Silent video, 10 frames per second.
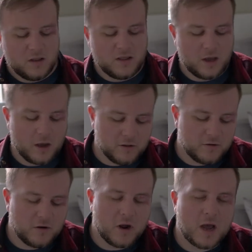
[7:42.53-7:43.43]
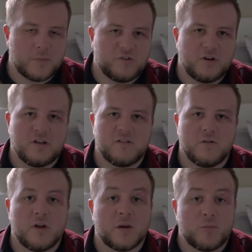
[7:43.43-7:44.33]
The other option is
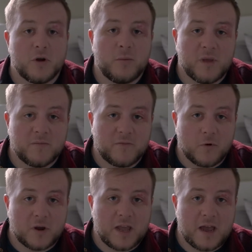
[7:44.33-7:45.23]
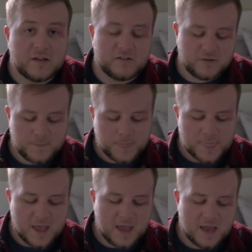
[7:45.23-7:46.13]
you get a premium forecast,
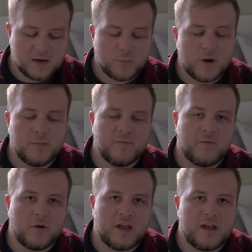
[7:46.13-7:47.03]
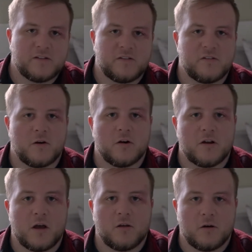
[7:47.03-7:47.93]
and premium forecasts are
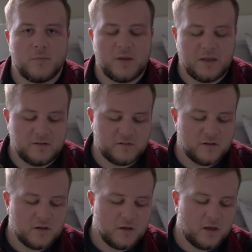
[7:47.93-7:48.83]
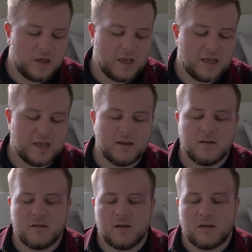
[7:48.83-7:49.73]
$1 a piece,
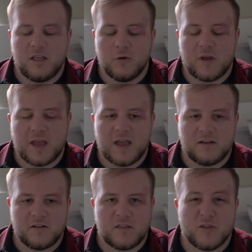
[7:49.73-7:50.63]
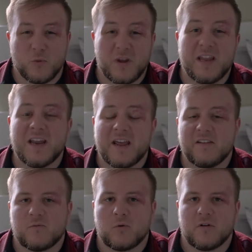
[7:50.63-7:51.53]
and you get 3
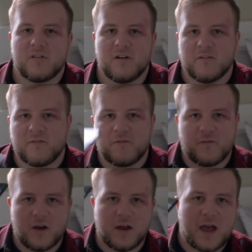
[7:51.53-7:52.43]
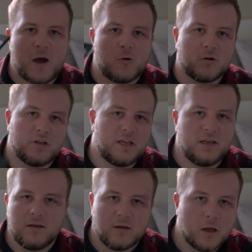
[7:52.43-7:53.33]
days worth of
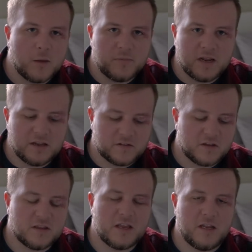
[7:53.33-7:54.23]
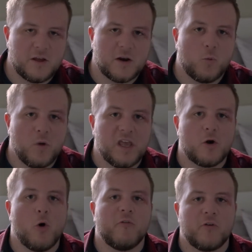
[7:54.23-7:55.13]
hourly updates, and then you get a week
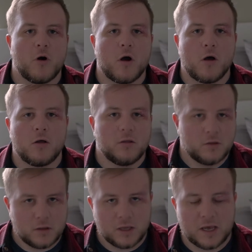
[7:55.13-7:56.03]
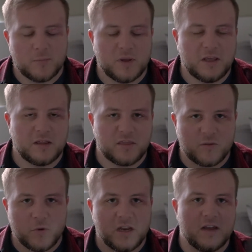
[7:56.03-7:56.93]
overall, but you get
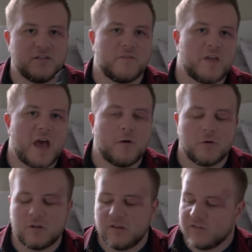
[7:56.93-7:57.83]
3 days of the hourly.